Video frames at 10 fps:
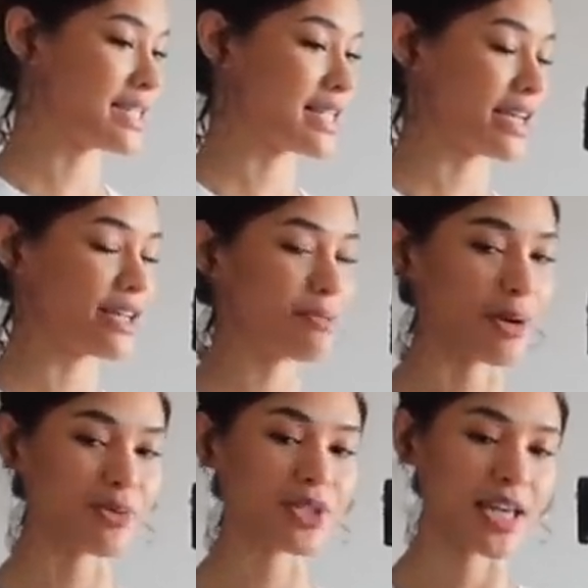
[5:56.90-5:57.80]
a second, but
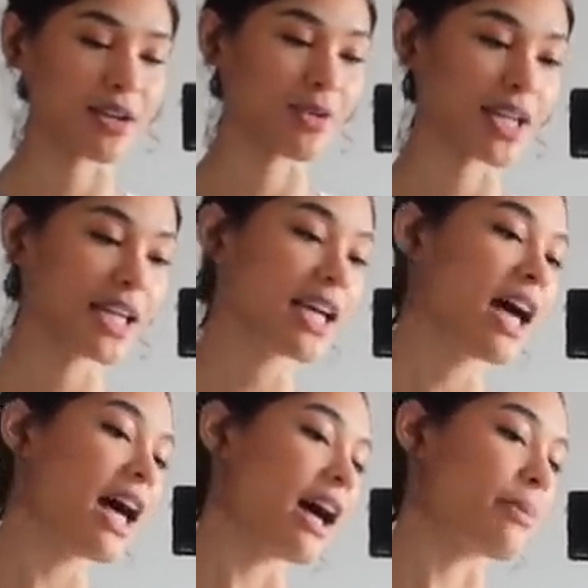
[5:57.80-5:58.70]
I'm just getting ready.
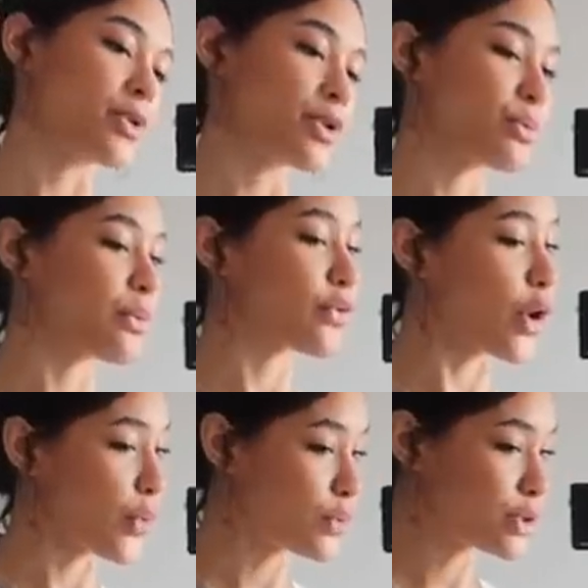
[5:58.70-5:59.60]
I'm shooting with
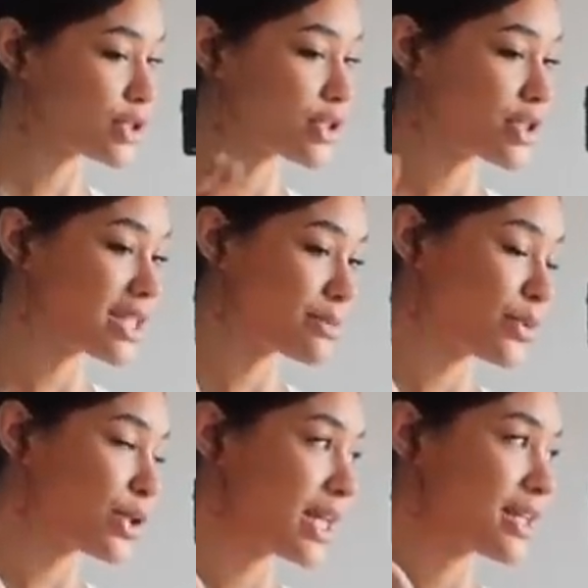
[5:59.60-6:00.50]
Coach this
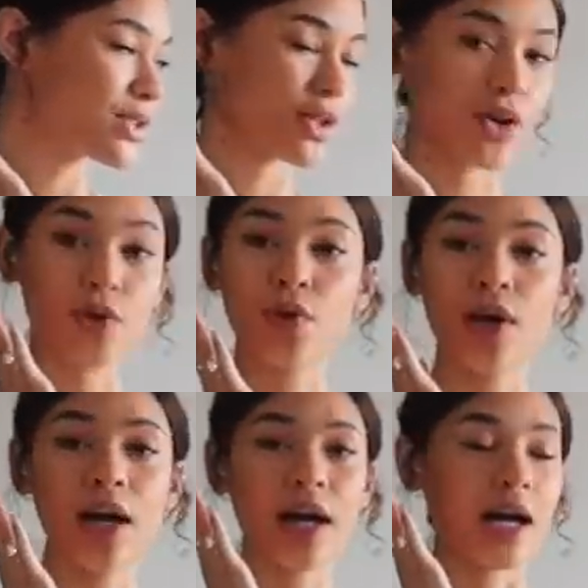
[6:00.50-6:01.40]
morning,
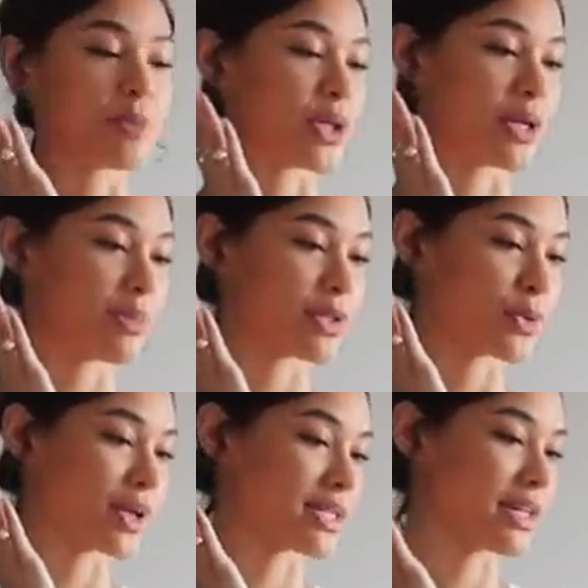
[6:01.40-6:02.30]
so I'm trying to be as
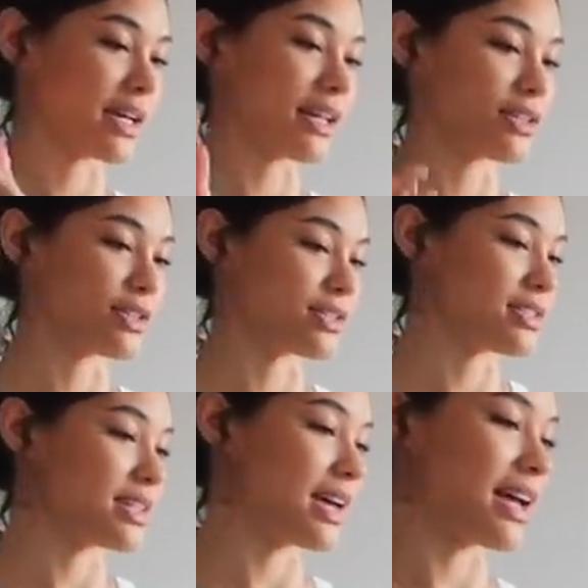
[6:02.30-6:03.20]
quick as I can
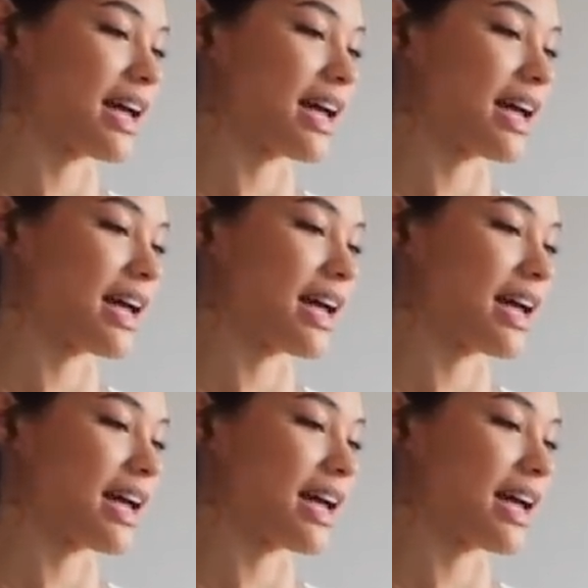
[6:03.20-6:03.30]
because